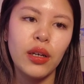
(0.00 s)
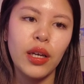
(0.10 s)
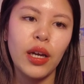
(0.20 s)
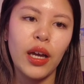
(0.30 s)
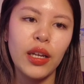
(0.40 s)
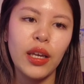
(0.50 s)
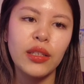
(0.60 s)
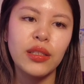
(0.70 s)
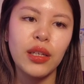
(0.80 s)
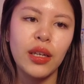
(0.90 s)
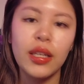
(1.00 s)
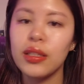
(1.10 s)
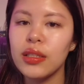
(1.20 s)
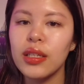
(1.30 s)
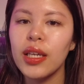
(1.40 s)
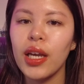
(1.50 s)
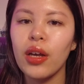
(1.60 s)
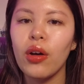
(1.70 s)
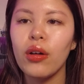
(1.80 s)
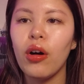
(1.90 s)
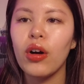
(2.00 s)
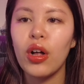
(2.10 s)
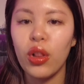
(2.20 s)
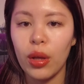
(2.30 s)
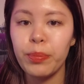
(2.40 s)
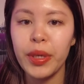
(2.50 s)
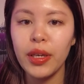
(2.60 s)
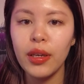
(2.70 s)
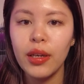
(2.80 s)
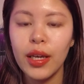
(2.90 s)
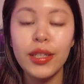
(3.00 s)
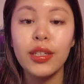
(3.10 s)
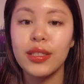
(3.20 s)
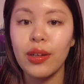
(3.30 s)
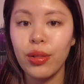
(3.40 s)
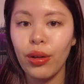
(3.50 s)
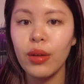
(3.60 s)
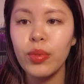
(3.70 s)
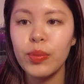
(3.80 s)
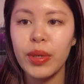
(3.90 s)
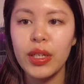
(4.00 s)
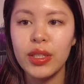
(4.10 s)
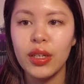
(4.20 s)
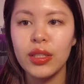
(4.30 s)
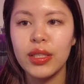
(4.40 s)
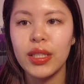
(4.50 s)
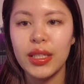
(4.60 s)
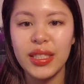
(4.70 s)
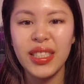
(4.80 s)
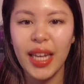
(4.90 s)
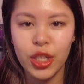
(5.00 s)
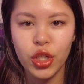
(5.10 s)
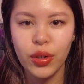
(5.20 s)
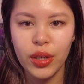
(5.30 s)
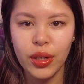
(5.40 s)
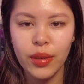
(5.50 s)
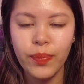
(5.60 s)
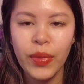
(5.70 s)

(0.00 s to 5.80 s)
it kind of gets like, it doesn't get all clumpy, it doesn't clump, but it does get saturated